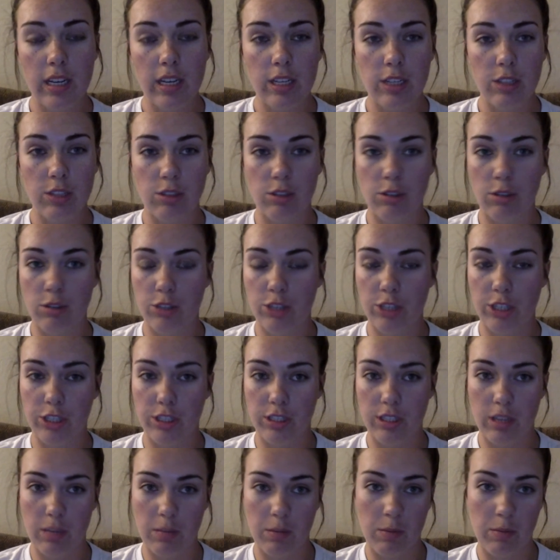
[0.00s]
So no changes
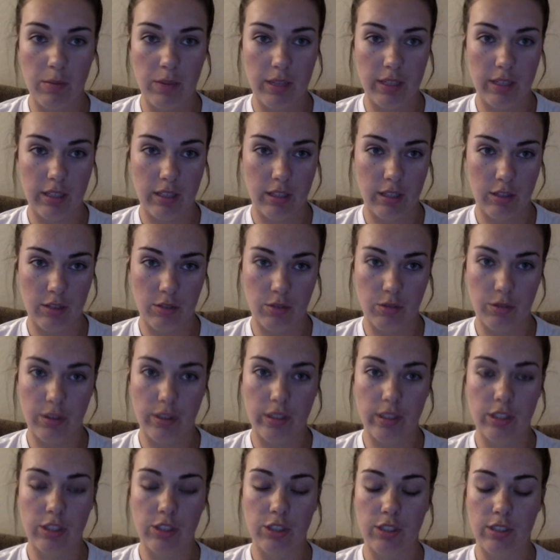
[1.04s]
have been made to this score.
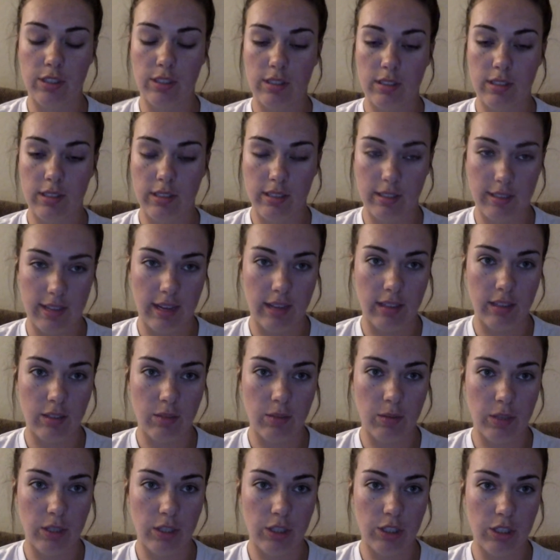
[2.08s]
It's just exactly
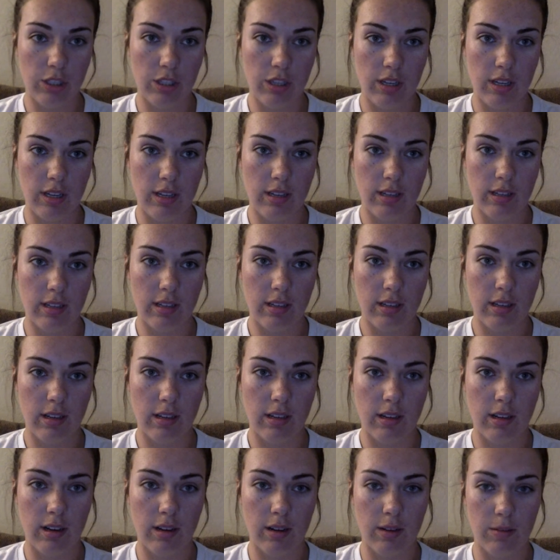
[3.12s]
what she
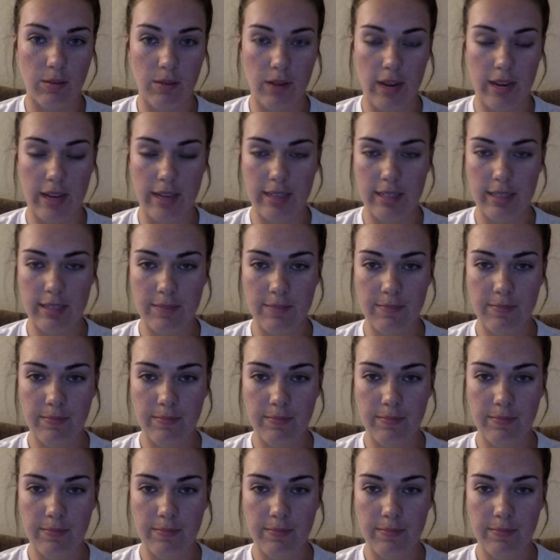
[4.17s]
got right.